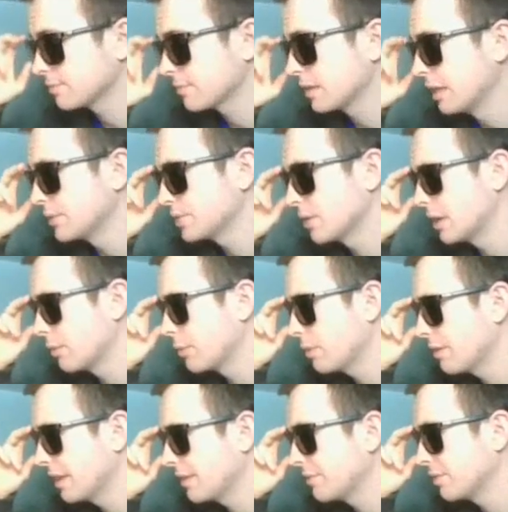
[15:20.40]
That's going on. What do
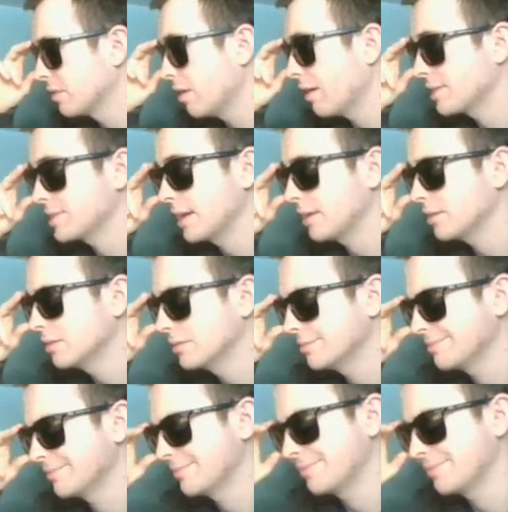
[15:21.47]
I think of the long cycle?